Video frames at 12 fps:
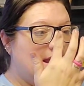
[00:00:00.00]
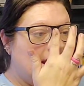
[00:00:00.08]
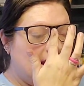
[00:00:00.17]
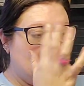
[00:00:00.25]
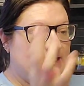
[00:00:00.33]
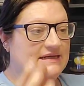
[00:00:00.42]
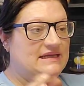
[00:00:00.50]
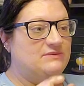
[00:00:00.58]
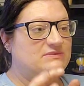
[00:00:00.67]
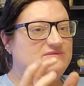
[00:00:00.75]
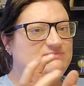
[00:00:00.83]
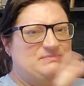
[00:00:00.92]
and
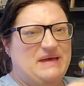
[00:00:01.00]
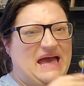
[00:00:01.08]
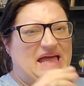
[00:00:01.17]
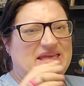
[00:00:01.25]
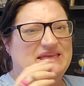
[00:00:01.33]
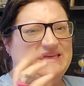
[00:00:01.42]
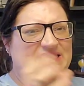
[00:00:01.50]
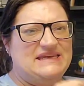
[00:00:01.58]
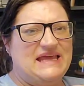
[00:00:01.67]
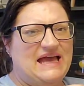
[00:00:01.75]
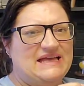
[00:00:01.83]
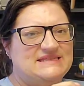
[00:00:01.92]
was matted and
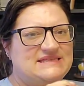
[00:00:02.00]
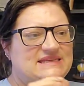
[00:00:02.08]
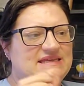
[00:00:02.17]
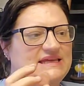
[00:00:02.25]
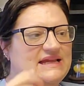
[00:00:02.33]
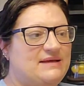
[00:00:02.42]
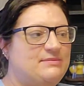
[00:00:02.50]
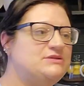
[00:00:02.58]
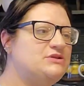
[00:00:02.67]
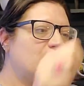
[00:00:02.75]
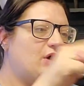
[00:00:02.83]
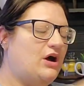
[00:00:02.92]
nasty. And I
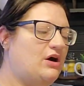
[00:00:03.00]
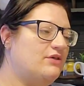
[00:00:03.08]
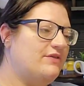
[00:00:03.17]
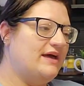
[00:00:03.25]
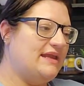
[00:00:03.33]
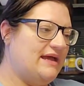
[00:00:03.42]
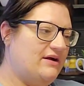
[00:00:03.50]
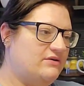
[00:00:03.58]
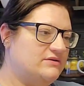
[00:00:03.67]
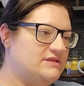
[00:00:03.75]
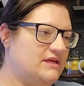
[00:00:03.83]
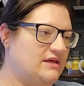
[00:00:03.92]
took all that
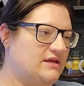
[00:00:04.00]
out,